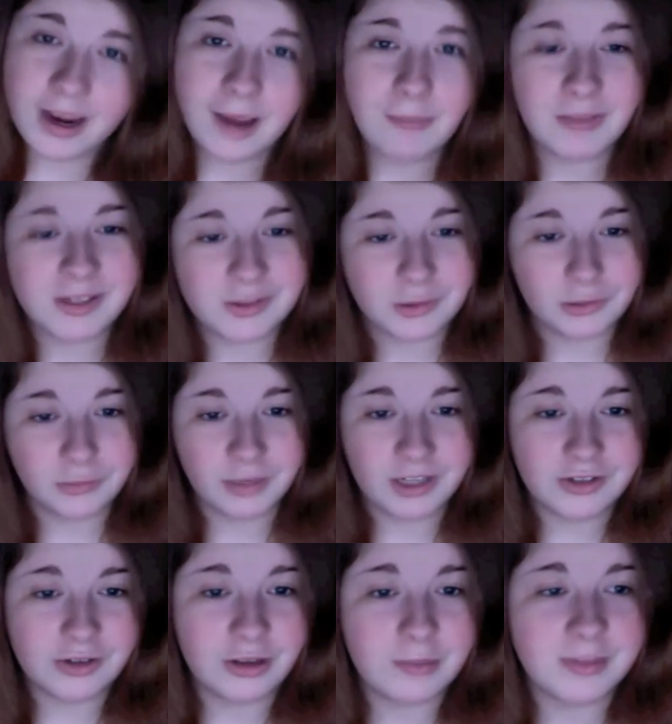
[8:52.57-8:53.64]
I miss old
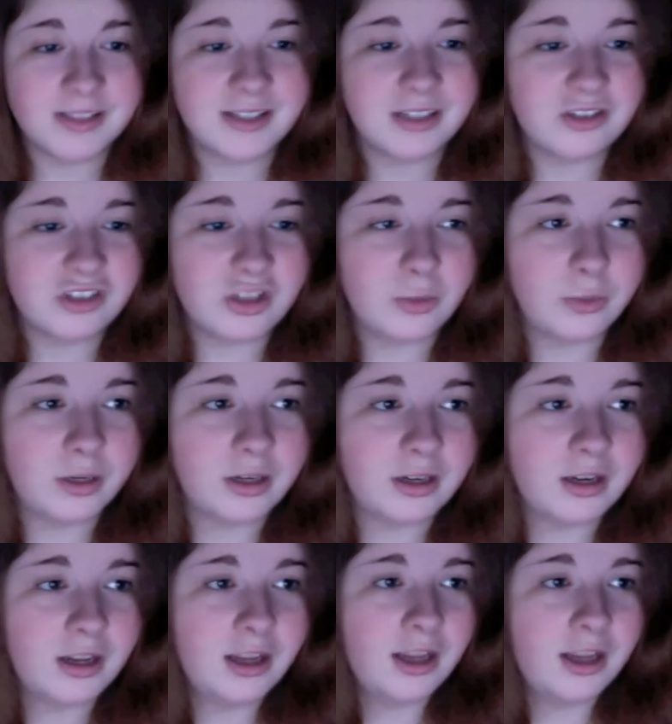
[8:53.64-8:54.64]
Rachel. I miss that she wouldn't,